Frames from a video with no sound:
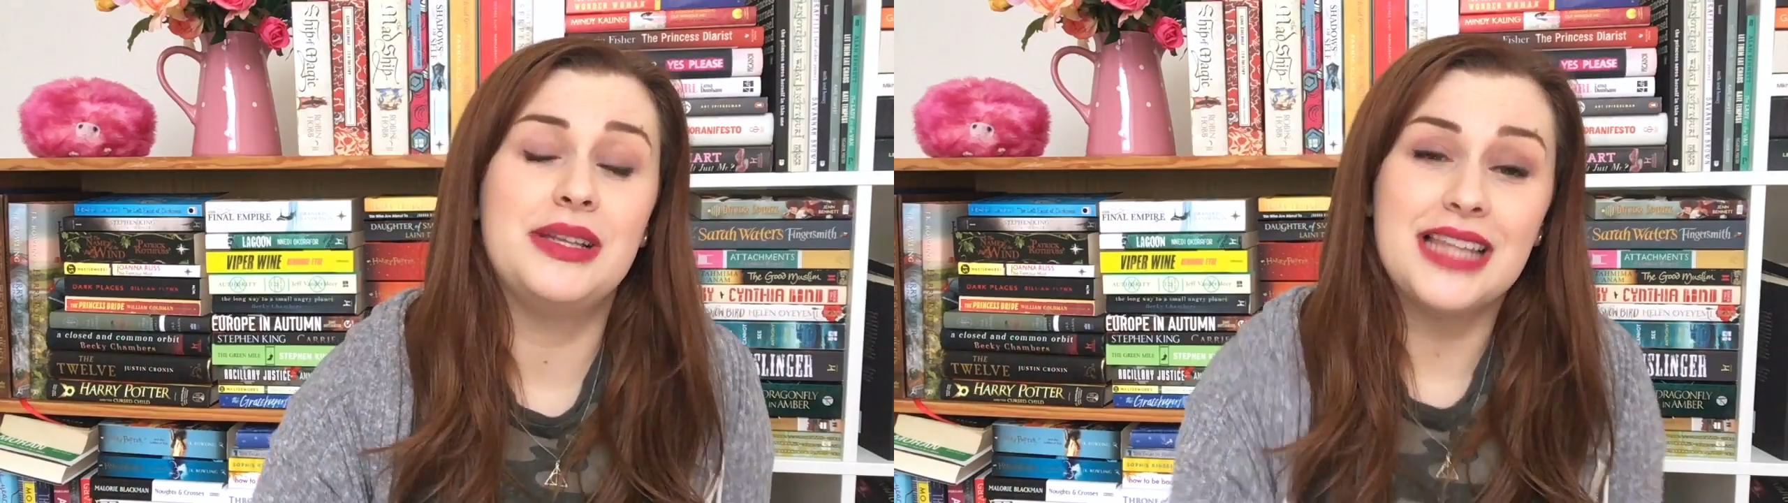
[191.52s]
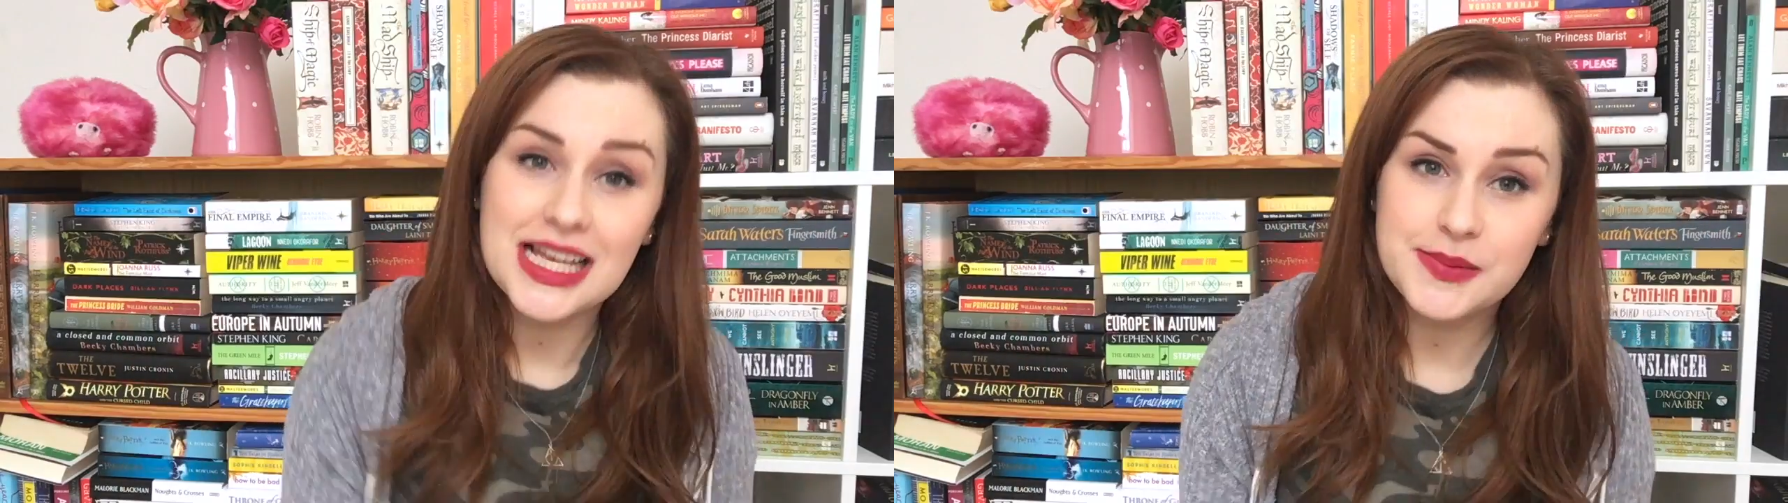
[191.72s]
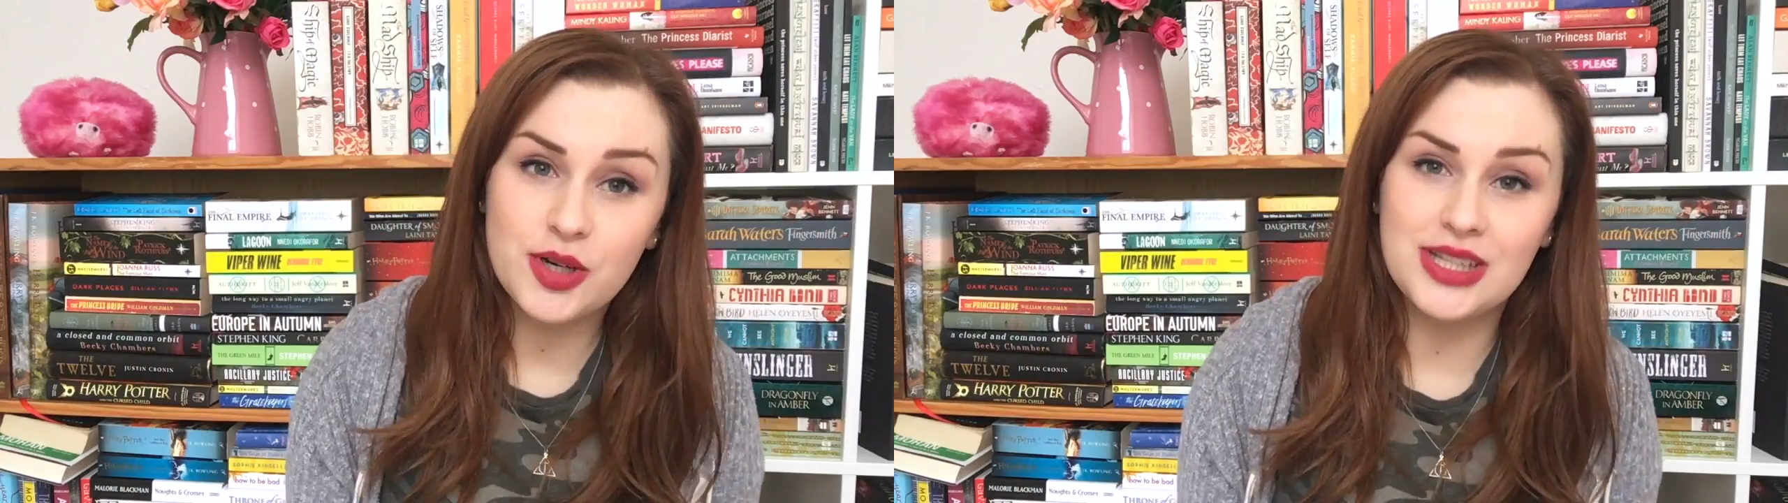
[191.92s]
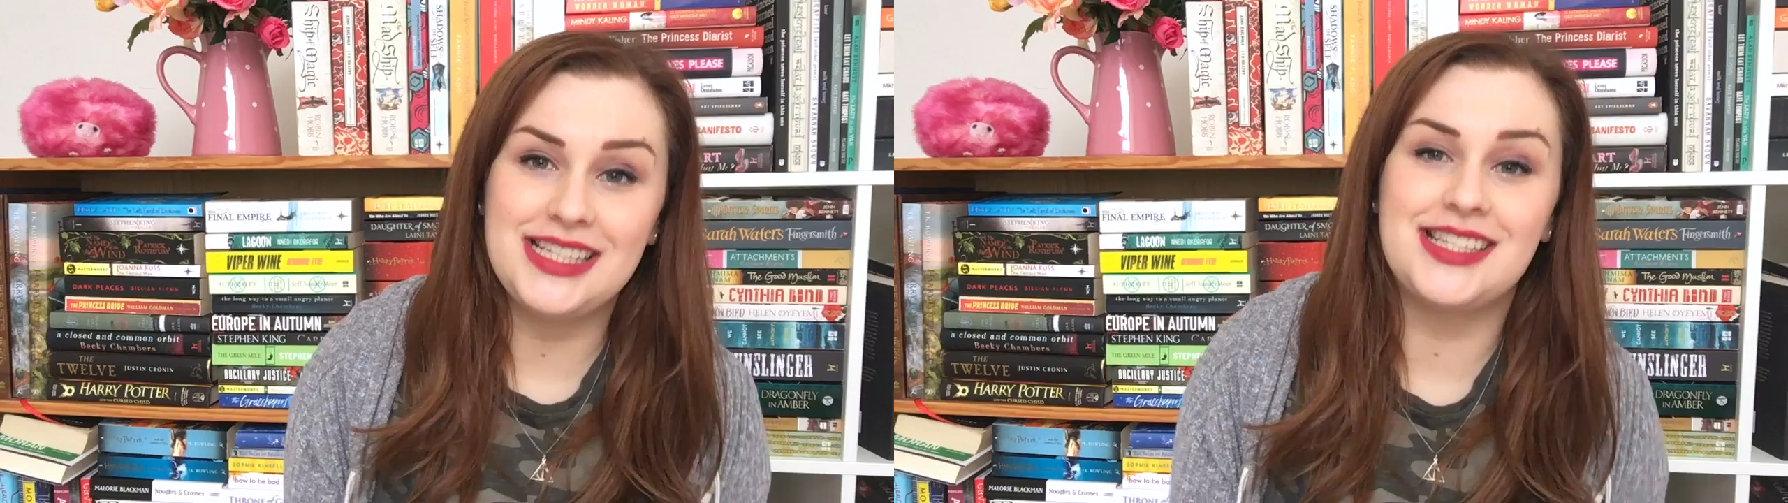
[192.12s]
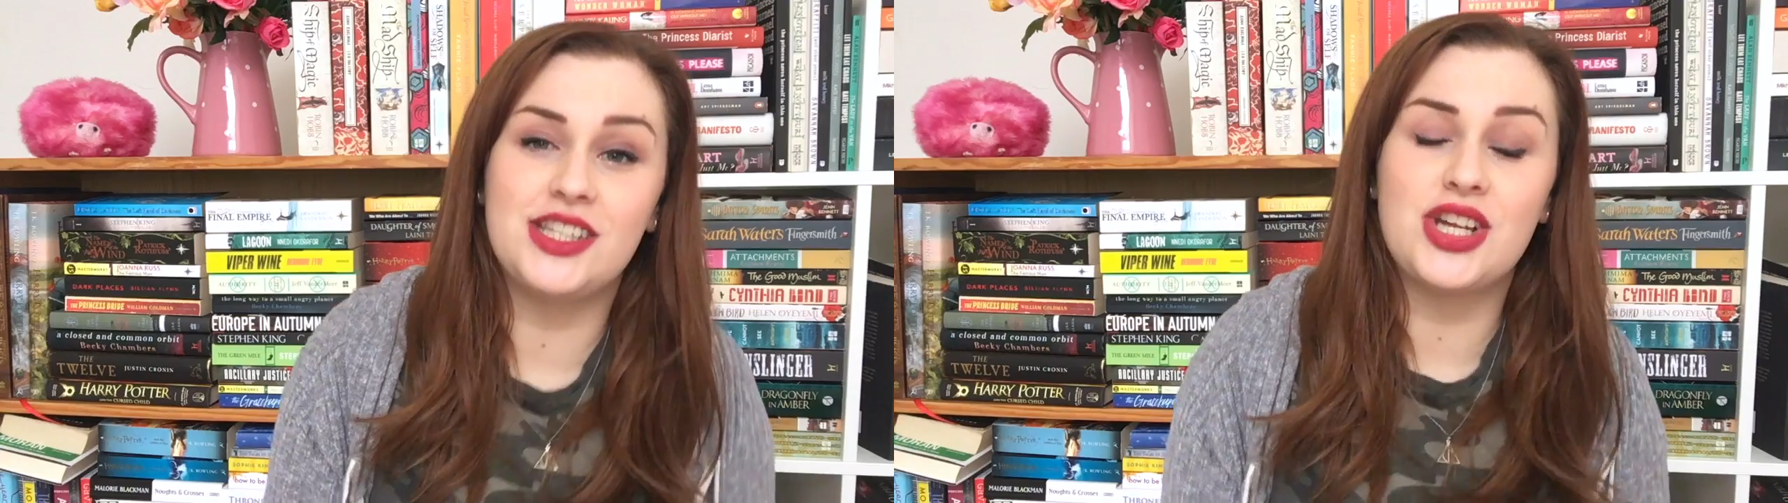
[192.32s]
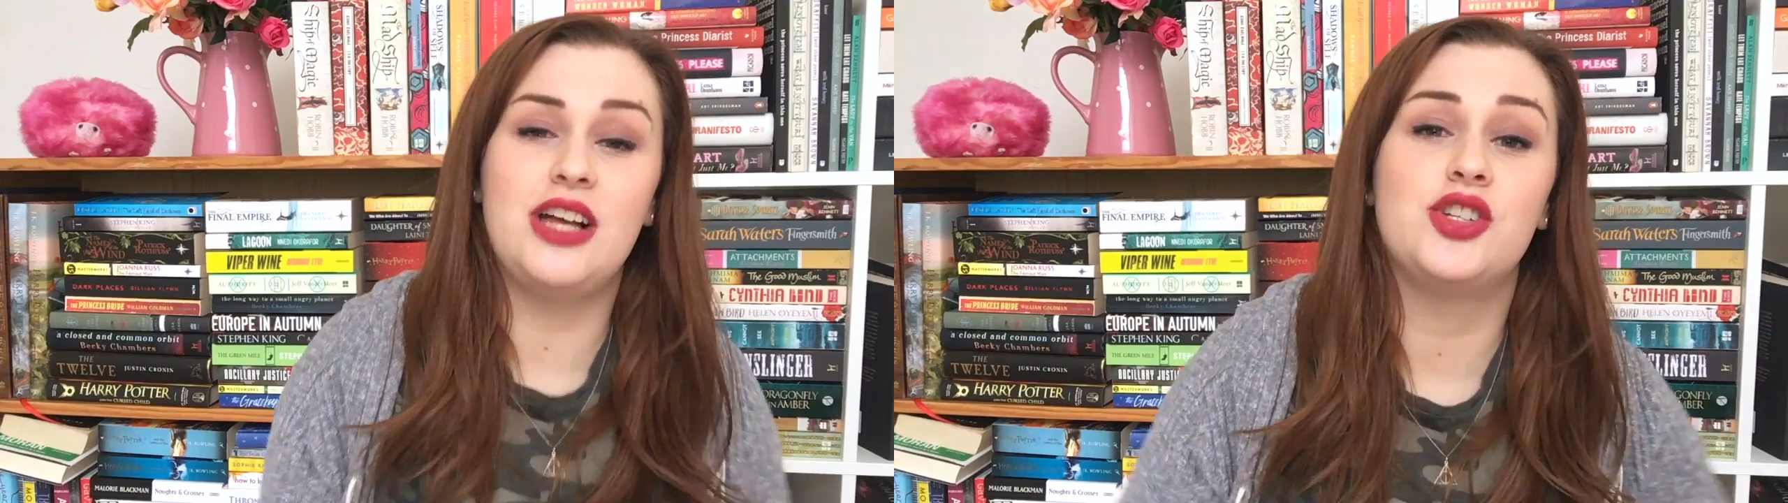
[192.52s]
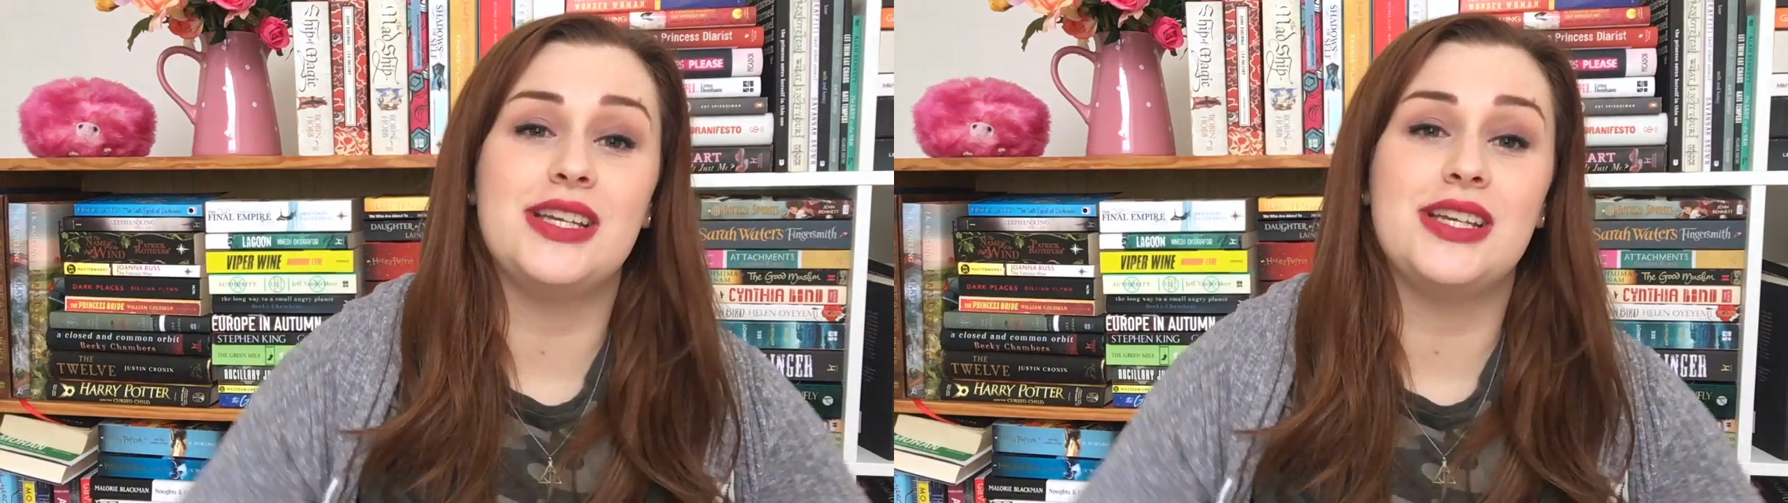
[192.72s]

Last but not least, the challenge